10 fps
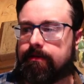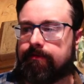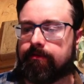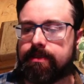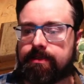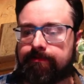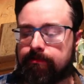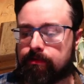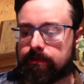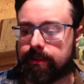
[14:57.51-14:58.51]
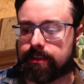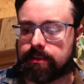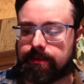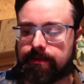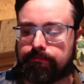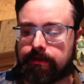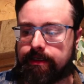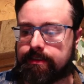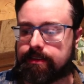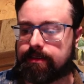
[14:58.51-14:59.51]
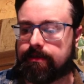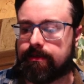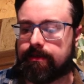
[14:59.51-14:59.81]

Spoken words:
Freeze the Fool in place.